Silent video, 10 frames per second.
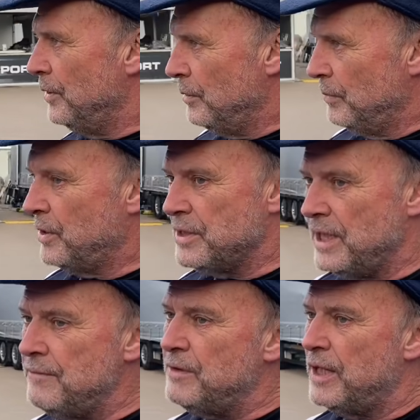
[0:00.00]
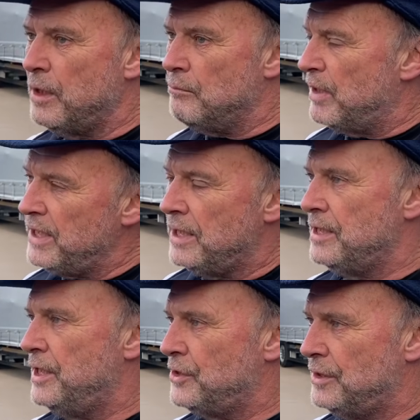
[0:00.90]
Because even in a muddy
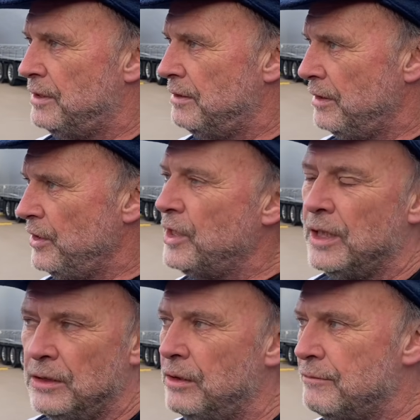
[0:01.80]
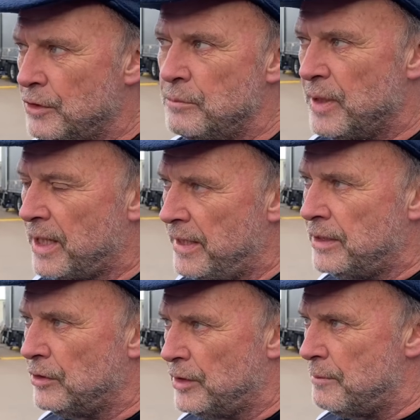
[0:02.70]
condition, you get a lot of good
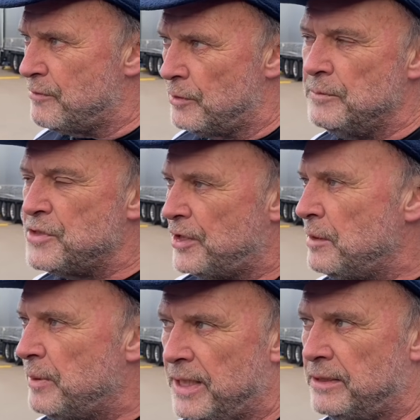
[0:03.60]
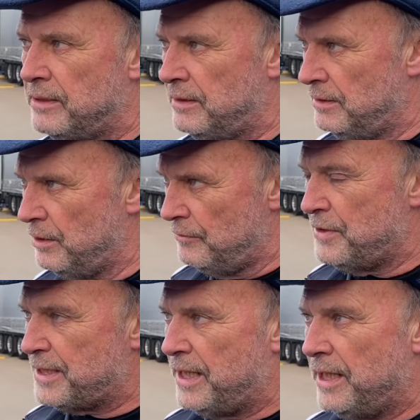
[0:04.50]
mechanical grip from the tread pattern of the
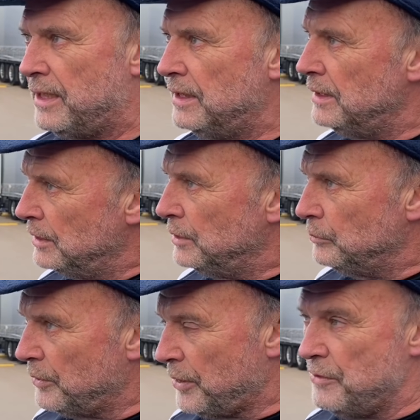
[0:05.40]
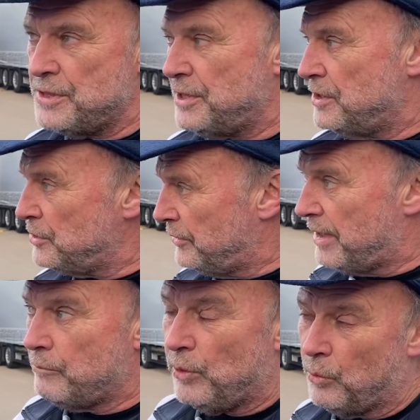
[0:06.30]
tyre without the stud. So
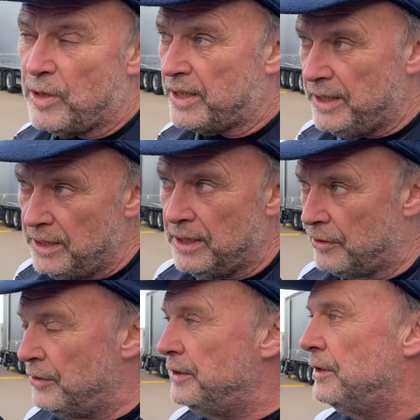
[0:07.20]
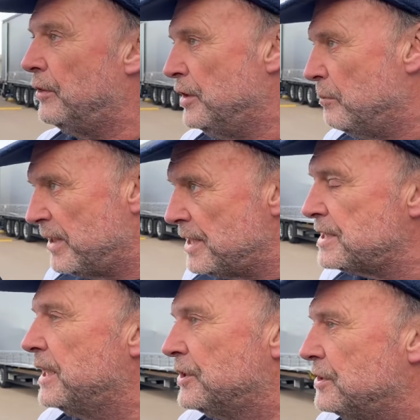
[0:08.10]
that will work here on the muddy
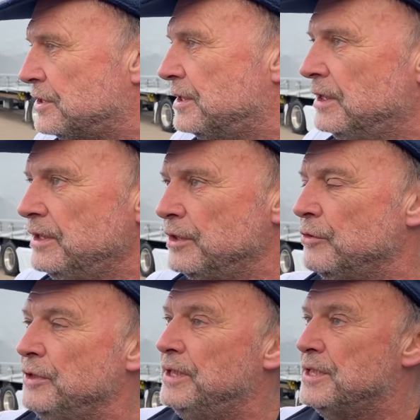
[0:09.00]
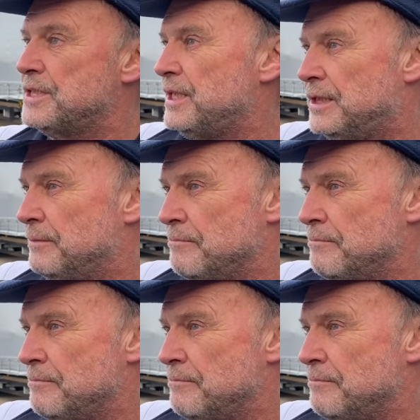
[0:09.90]
sections. You don't need the stud.